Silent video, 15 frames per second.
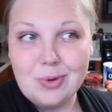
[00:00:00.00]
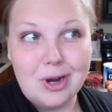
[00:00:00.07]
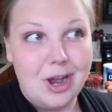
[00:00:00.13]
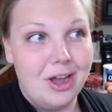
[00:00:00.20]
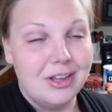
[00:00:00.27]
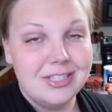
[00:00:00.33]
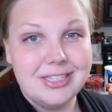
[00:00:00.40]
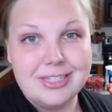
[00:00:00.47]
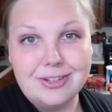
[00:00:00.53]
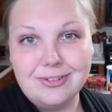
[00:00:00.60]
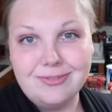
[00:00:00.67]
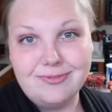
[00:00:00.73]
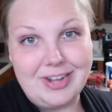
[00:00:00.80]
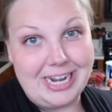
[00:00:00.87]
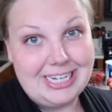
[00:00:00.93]
We're all
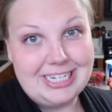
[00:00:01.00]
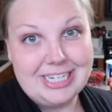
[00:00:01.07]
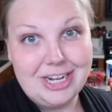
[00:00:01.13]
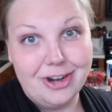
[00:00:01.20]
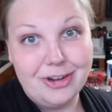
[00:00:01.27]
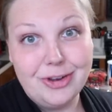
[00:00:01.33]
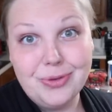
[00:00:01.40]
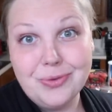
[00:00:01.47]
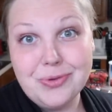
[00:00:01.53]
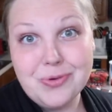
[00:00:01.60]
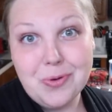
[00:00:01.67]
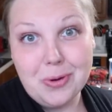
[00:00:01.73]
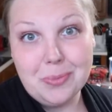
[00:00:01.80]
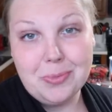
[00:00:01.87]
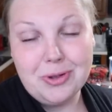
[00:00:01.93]
still finding our new
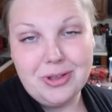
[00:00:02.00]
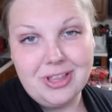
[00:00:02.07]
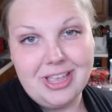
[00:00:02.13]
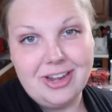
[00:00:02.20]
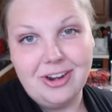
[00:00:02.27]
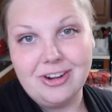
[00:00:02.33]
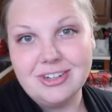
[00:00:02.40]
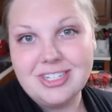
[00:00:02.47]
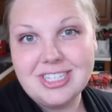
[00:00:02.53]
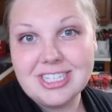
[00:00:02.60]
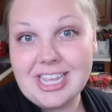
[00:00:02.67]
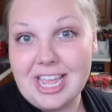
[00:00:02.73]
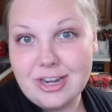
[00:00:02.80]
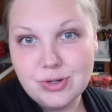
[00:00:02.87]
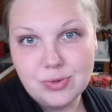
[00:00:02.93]
normal and our
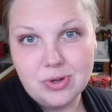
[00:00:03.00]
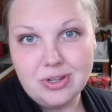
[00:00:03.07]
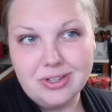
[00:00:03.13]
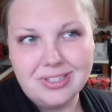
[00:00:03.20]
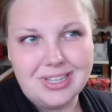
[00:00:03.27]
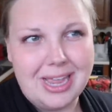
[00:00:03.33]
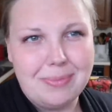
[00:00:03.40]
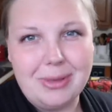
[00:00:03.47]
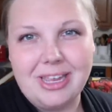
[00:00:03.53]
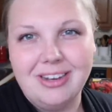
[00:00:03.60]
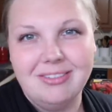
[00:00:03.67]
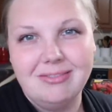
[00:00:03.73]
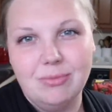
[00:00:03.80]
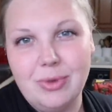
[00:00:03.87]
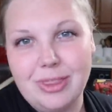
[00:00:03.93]
schedules. I
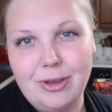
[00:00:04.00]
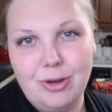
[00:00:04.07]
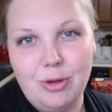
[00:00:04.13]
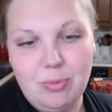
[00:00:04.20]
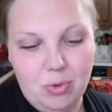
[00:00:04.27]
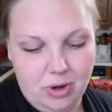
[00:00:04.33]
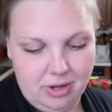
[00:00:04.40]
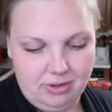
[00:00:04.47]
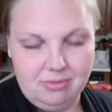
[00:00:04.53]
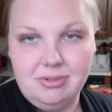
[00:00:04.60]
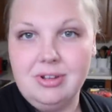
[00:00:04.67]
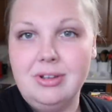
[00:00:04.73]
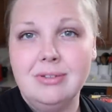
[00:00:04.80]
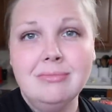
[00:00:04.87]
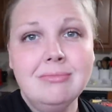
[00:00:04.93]
mean, with a
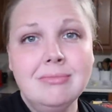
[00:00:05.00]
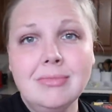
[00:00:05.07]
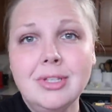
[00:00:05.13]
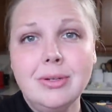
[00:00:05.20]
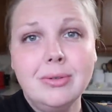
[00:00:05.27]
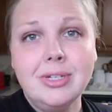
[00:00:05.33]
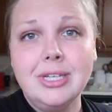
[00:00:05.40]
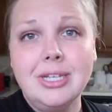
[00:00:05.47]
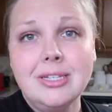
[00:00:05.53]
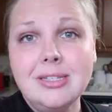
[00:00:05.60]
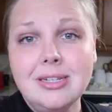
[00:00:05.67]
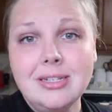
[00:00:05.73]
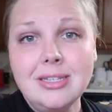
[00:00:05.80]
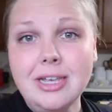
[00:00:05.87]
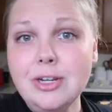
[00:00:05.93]
newborn, there really
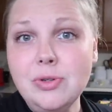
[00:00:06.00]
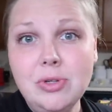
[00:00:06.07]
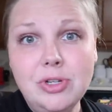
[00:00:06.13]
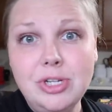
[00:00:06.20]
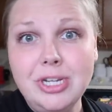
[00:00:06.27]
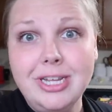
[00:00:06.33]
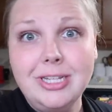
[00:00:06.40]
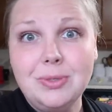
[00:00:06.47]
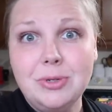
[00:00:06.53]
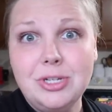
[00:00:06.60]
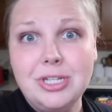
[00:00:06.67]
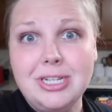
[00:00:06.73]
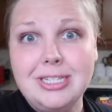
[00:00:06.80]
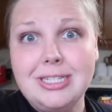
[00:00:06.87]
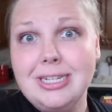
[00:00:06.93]
isn't a schedule. She eats
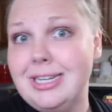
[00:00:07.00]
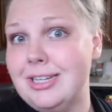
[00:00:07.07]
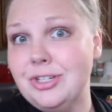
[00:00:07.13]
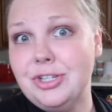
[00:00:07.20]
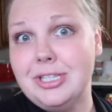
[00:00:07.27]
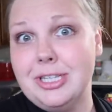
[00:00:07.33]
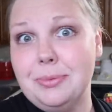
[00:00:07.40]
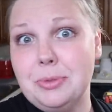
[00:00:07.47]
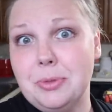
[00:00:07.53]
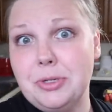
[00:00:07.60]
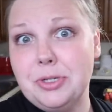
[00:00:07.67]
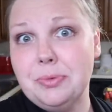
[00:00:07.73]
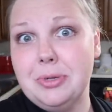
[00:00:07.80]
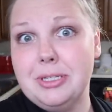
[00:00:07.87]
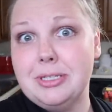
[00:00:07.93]
when she needs to eat and she sleeps
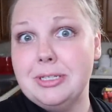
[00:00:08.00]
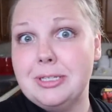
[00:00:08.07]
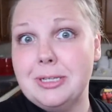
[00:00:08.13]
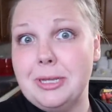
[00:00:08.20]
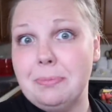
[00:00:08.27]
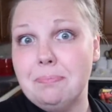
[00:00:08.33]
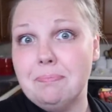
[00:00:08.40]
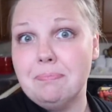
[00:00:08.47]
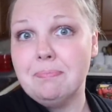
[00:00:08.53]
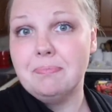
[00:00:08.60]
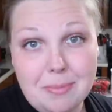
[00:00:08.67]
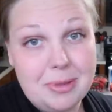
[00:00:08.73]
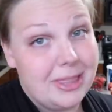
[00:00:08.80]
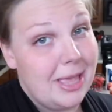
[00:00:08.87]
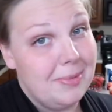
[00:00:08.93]
when she wants to sleep.
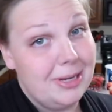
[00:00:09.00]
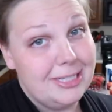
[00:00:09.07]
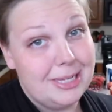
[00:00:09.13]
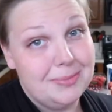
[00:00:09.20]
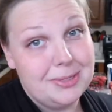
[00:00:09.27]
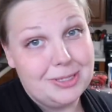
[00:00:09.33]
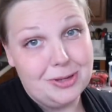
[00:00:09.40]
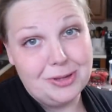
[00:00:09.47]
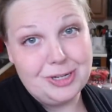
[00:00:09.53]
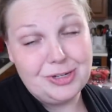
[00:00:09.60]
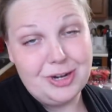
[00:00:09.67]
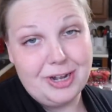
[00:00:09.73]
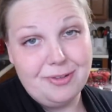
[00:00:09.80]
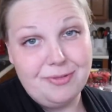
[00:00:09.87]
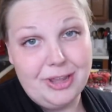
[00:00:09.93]
But that means I'm slowly
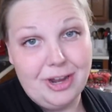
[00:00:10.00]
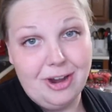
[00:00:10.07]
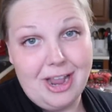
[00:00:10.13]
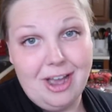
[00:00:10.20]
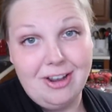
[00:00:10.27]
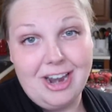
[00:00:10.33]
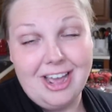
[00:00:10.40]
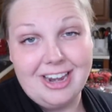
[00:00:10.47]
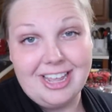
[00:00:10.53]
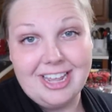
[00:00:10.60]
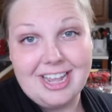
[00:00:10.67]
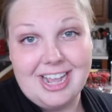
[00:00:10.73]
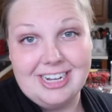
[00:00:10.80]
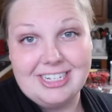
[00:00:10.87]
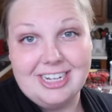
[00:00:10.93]
trying to figure out how to
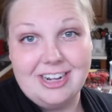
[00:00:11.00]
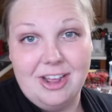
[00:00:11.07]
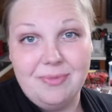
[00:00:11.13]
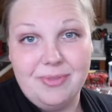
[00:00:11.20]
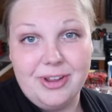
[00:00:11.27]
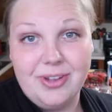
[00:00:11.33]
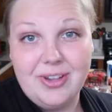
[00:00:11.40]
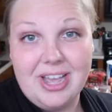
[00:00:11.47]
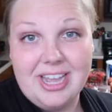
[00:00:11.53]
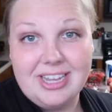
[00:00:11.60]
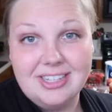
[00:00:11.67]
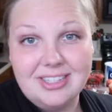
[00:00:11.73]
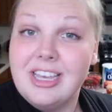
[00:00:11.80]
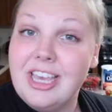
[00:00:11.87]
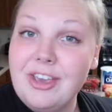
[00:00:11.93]
get content up for you
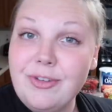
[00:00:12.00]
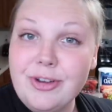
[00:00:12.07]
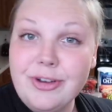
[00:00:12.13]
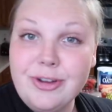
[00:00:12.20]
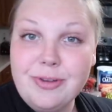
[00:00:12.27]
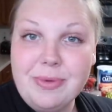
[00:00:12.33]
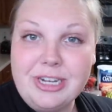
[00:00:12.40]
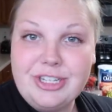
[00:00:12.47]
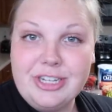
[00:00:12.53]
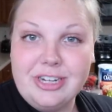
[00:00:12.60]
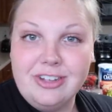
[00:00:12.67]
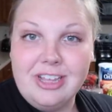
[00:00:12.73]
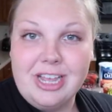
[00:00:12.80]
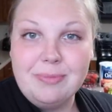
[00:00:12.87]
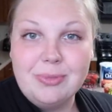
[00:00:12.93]
guys. If you're new to my
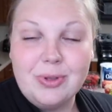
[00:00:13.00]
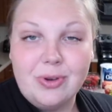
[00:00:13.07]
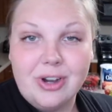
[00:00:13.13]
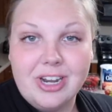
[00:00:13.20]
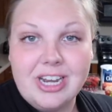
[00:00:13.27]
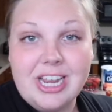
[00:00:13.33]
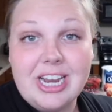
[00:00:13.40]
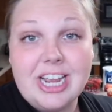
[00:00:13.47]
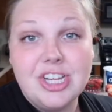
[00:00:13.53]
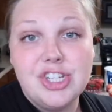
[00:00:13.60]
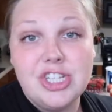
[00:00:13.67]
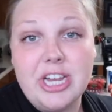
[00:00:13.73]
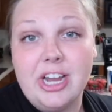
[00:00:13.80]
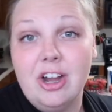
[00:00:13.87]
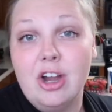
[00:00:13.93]
channel, I'm Lauren and I
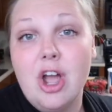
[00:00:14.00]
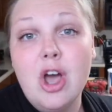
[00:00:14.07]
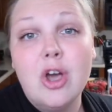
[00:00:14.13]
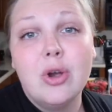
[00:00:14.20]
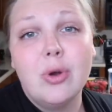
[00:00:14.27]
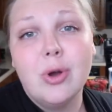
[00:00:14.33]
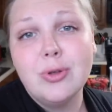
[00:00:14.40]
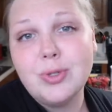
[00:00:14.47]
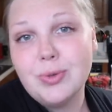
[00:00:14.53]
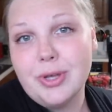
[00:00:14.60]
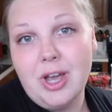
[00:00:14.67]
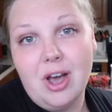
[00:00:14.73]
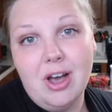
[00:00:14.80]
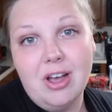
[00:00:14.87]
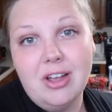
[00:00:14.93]
share
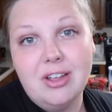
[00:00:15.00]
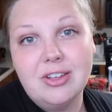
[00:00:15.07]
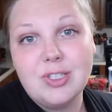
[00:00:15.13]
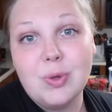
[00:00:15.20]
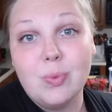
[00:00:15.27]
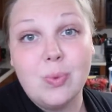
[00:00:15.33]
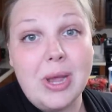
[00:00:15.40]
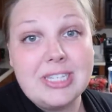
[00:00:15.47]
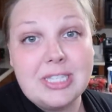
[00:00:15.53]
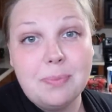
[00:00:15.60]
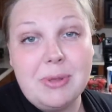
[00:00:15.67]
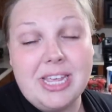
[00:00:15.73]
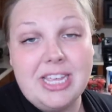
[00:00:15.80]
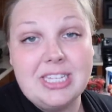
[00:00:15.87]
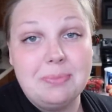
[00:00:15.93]
grocery hauls,
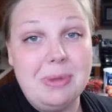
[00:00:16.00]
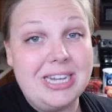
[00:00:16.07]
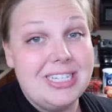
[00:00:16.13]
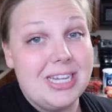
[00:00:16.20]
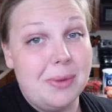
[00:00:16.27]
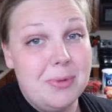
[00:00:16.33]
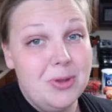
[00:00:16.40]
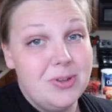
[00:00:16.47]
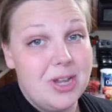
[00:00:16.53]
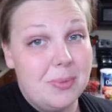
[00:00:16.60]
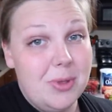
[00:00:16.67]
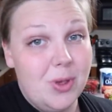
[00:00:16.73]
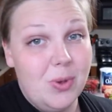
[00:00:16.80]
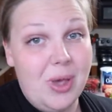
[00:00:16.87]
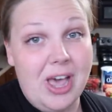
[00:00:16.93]
recipes, my
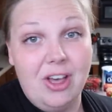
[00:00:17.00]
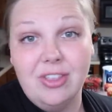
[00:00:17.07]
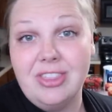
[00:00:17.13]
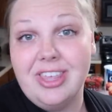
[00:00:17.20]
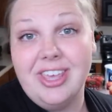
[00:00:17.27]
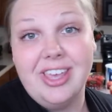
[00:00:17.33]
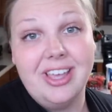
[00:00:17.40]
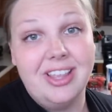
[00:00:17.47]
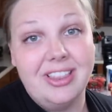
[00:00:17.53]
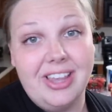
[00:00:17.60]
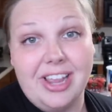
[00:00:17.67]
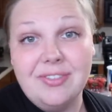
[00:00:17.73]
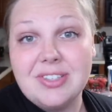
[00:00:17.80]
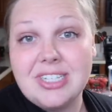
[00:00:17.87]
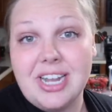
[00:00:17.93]
WW healthy
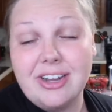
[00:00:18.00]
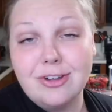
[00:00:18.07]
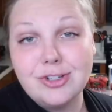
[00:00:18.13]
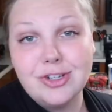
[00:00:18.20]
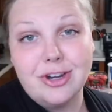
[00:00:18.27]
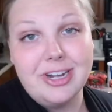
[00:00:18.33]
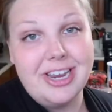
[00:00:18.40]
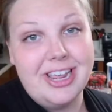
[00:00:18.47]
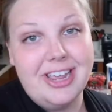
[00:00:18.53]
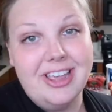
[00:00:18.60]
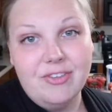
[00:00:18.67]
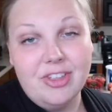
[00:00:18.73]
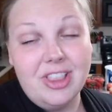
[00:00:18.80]
lifestyle journey.